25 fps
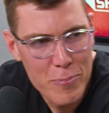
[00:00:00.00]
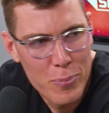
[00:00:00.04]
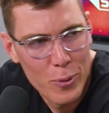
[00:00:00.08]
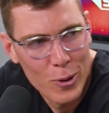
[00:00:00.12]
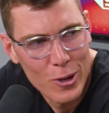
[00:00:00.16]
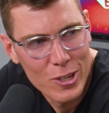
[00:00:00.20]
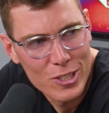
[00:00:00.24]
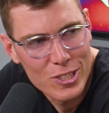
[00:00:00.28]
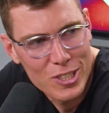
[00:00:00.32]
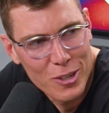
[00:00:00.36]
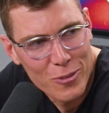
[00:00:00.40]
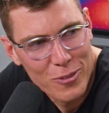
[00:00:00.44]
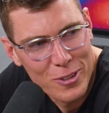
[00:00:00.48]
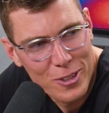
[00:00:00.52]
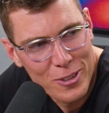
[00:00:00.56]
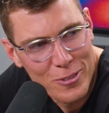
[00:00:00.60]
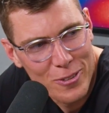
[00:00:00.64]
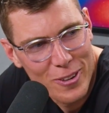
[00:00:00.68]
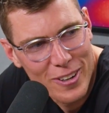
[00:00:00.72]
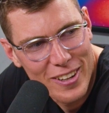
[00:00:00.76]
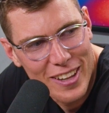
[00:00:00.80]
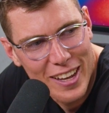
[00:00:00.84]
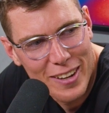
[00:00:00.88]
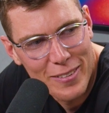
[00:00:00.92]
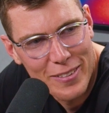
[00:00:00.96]
bush. I wonder
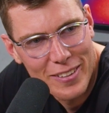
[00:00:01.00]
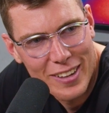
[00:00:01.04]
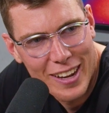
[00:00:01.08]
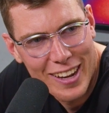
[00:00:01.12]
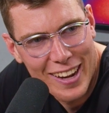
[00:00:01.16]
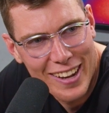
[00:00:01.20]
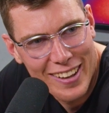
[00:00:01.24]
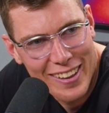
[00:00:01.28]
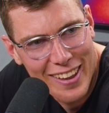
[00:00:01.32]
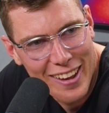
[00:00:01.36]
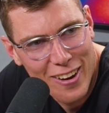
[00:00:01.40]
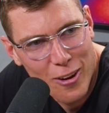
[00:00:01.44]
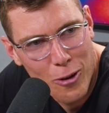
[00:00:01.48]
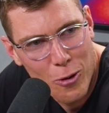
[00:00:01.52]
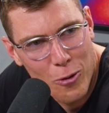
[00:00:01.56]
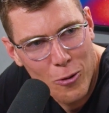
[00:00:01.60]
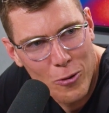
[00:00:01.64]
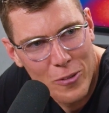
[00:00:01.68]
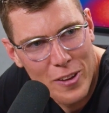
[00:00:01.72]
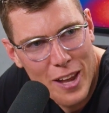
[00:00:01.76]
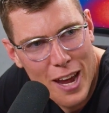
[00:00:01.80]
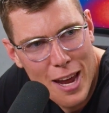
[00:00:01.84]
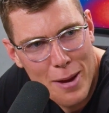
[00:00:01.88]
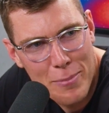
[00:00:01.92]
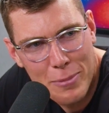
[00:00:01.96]
where that whole
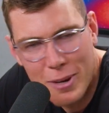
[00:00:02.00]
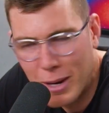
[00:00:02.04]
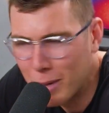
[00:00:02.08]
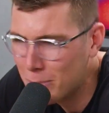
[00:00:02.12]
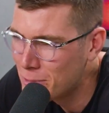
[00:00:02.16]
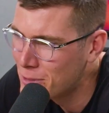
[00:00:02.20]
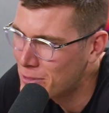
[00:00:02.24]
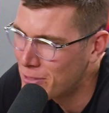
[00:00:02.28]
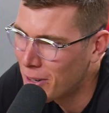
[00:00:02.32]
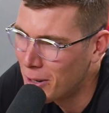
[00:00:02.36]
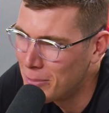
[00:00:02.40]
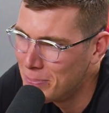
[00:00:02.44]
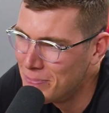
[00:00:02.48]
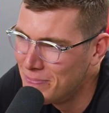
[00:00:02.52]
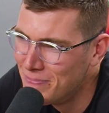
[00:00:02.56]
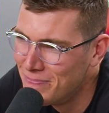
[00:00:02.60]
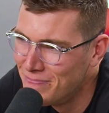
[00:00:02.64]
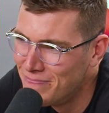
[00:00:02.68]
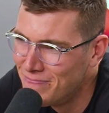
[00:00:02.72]
name comes from.